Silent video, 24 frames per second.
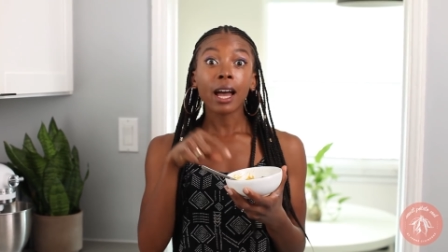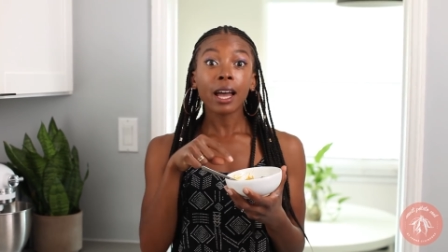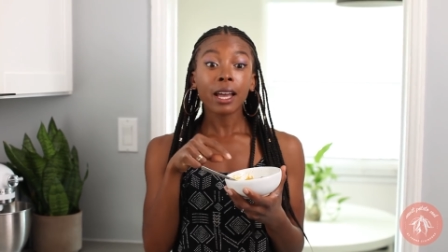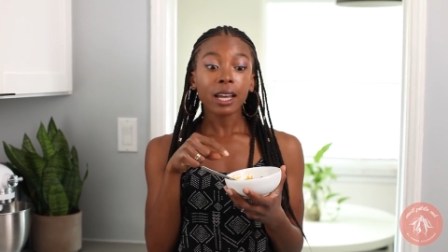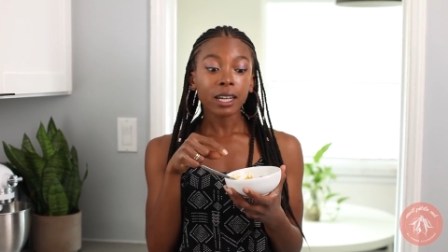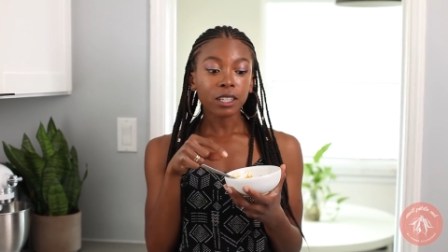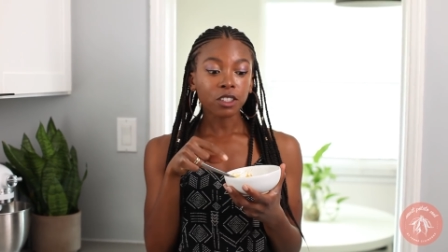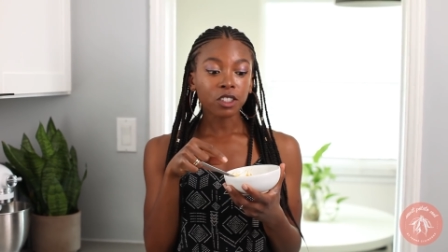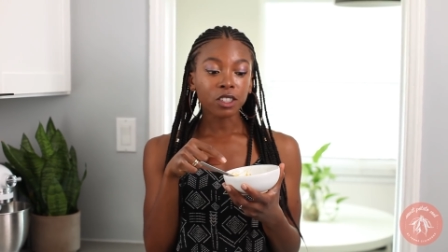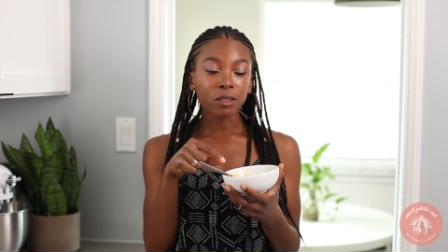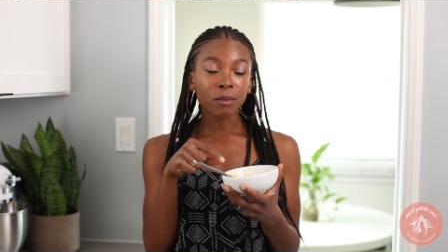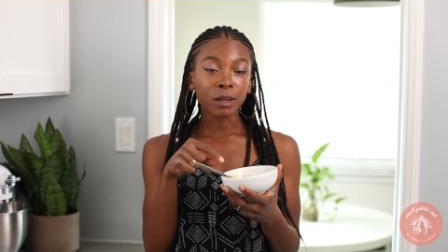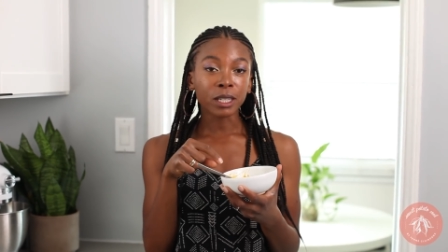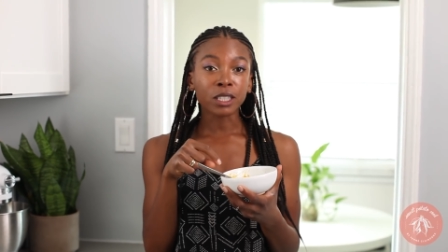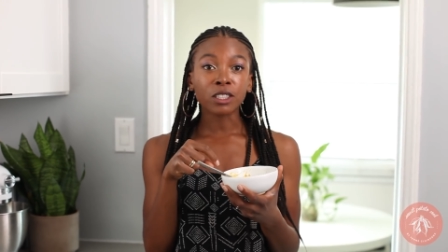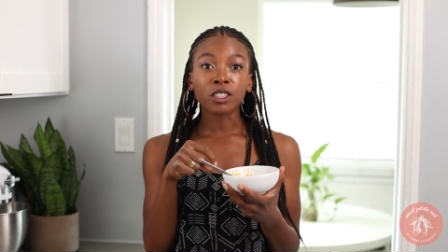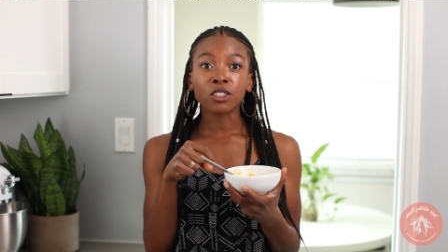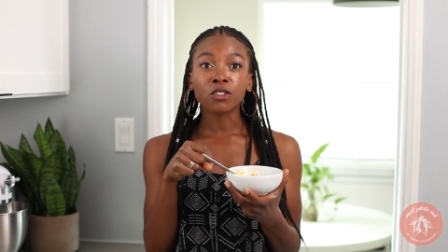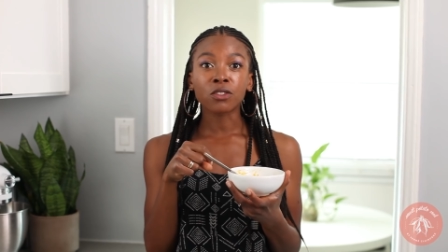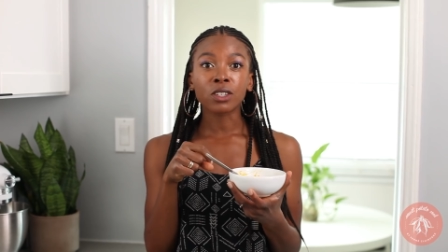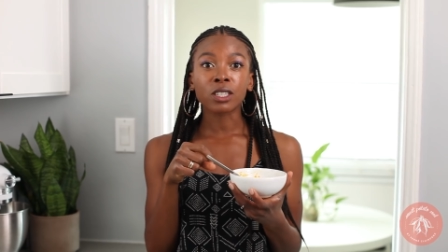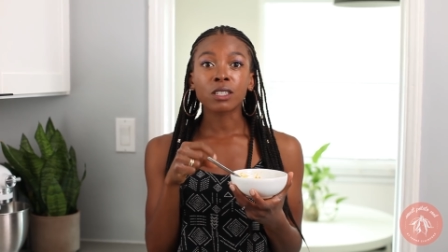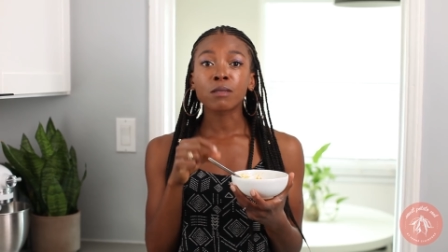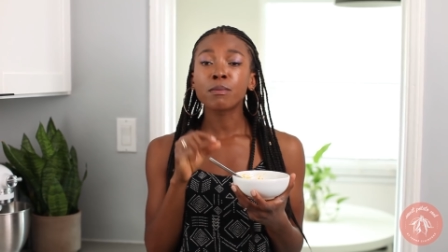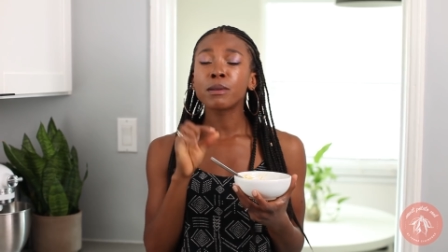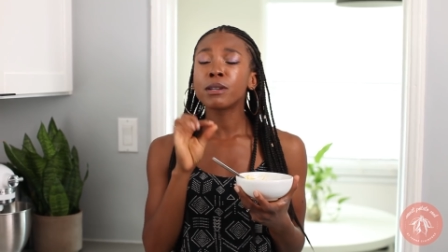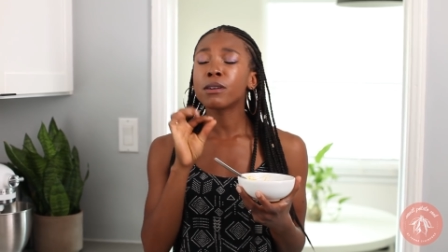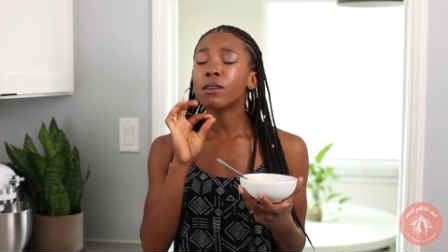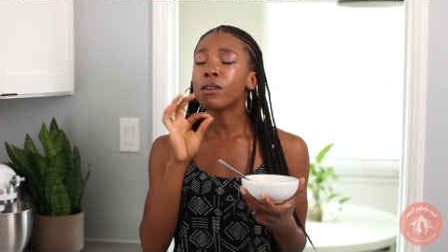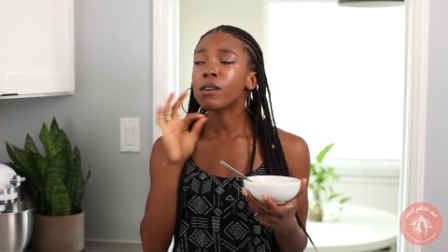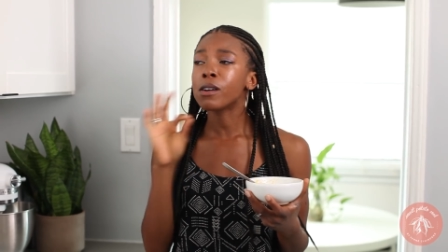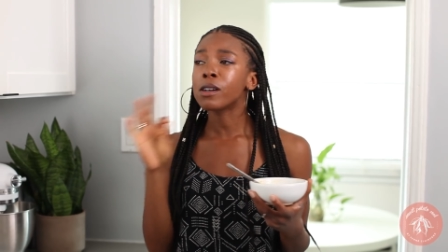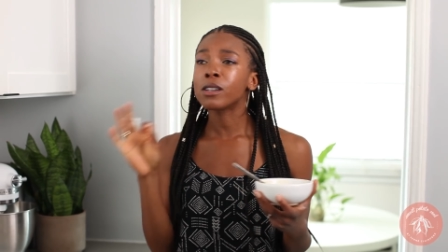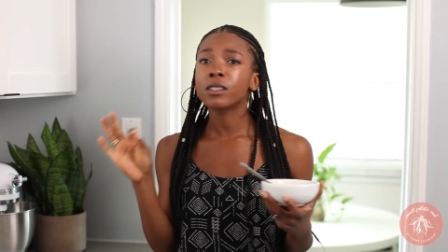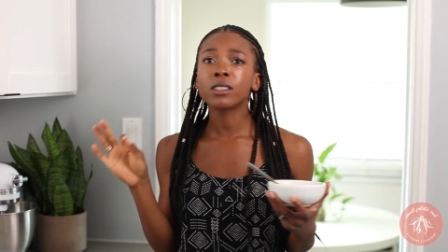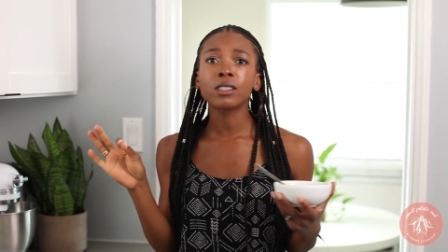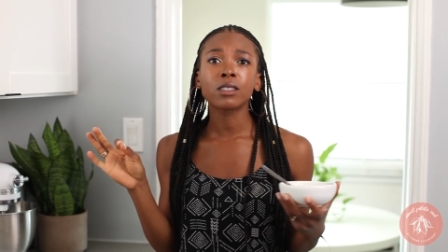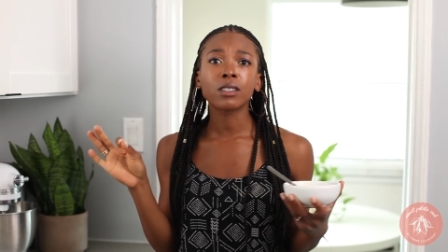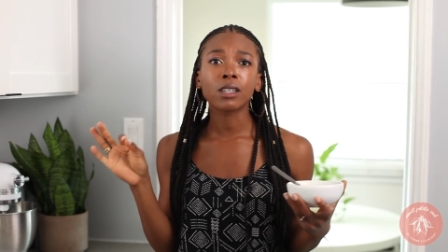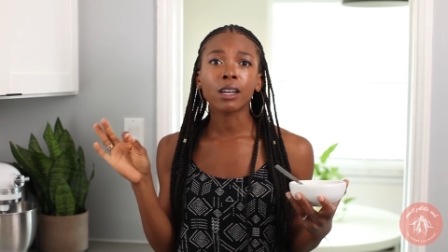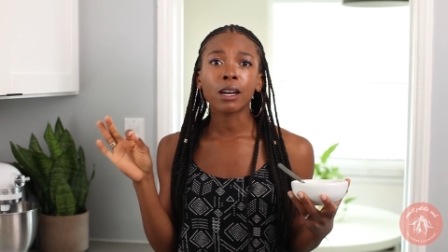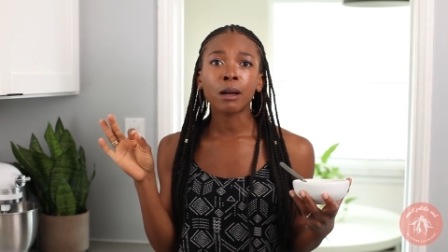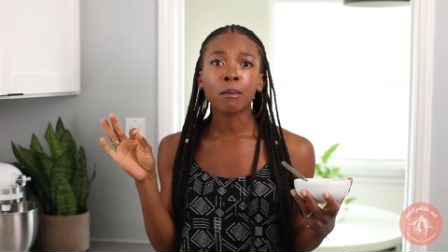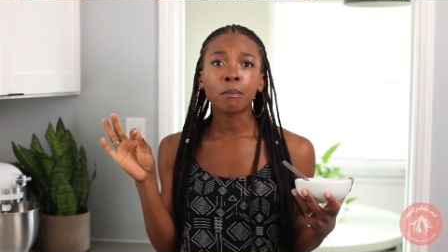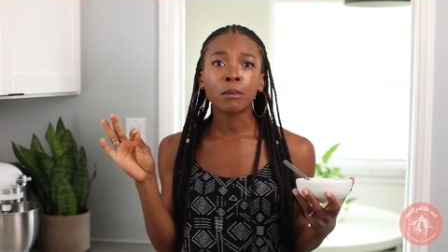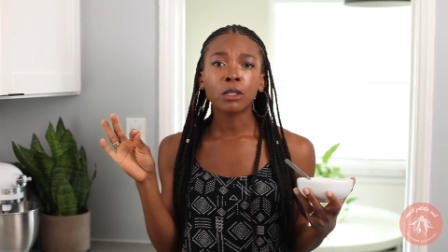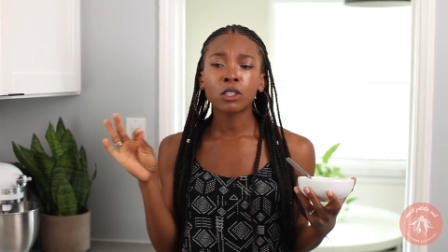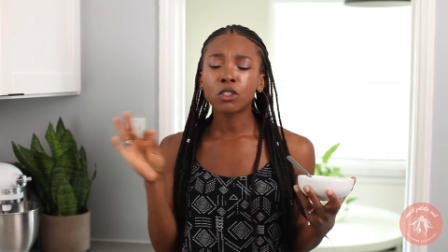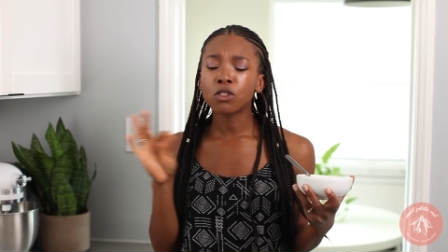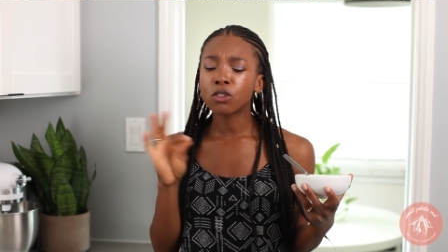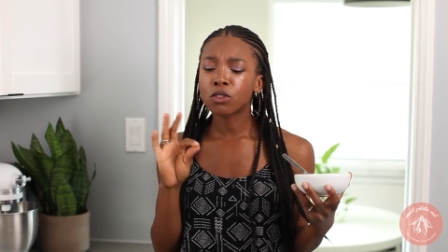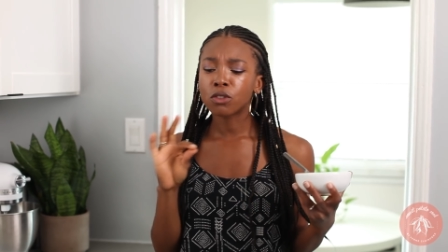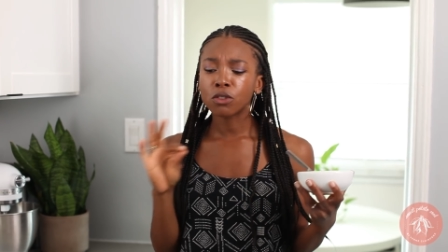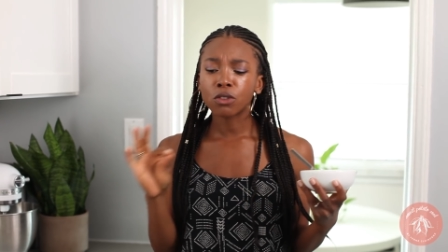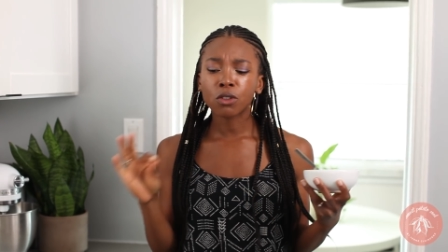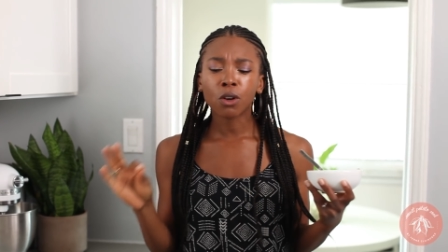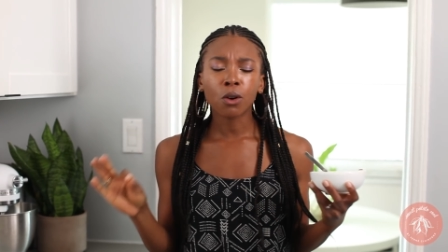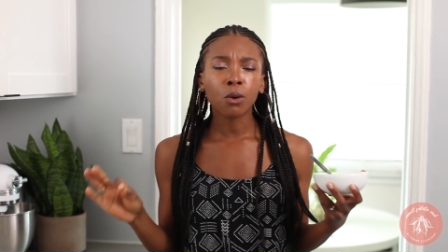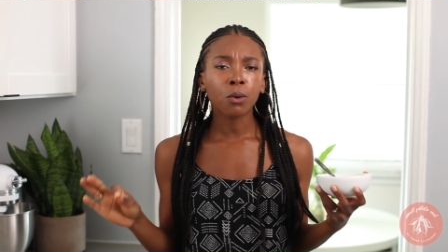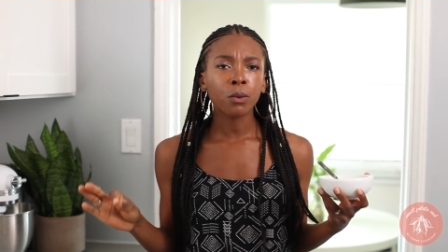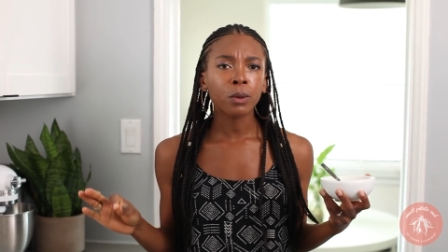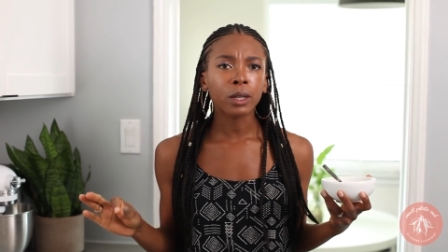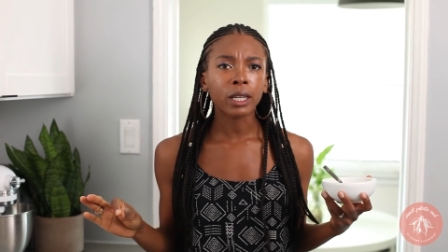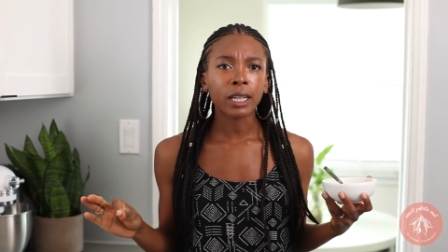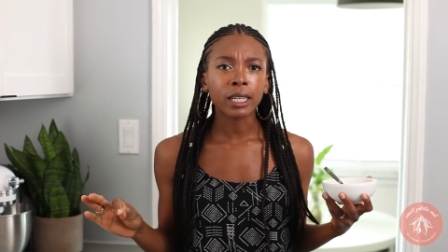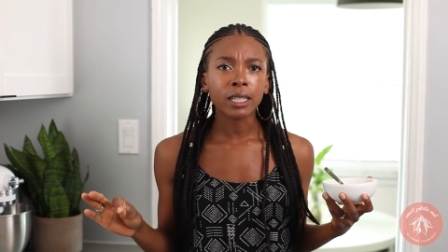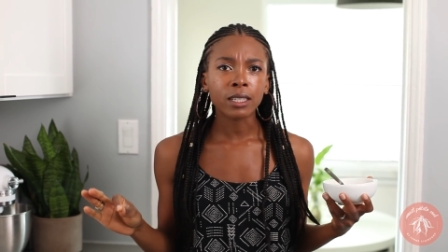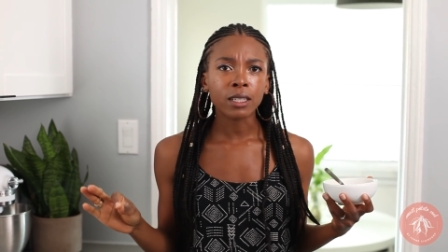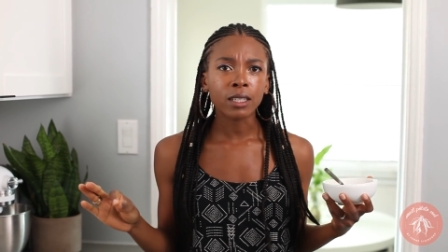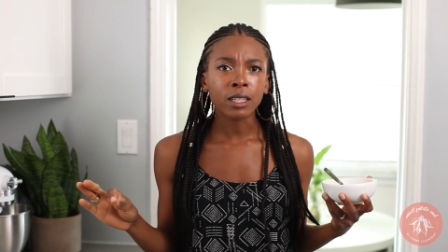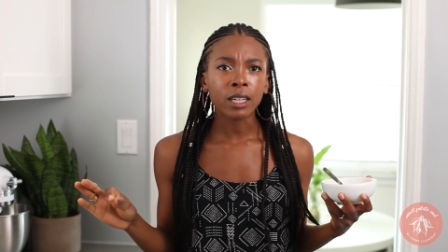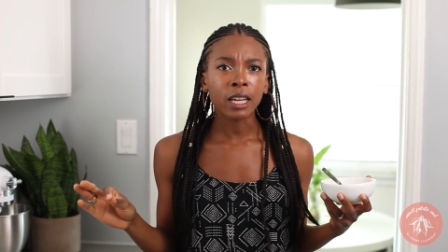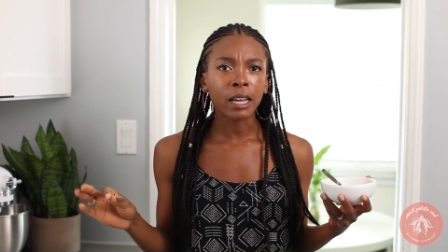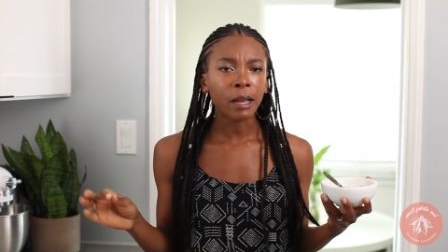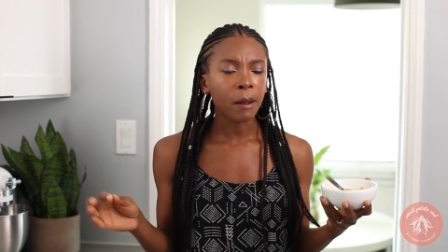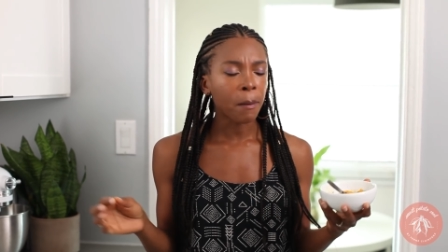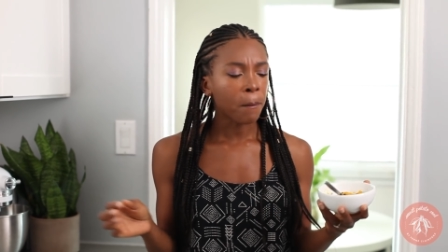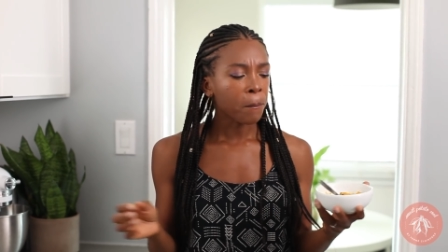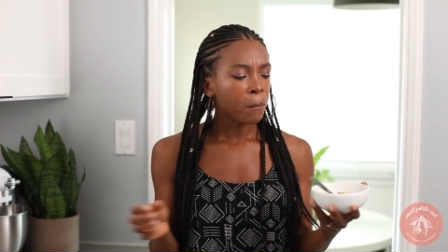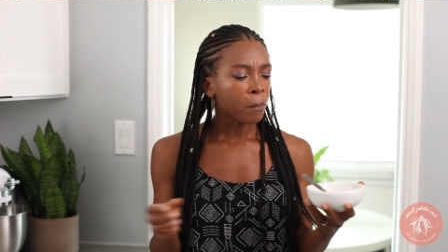I actually make this recipe all the time. It's so easy.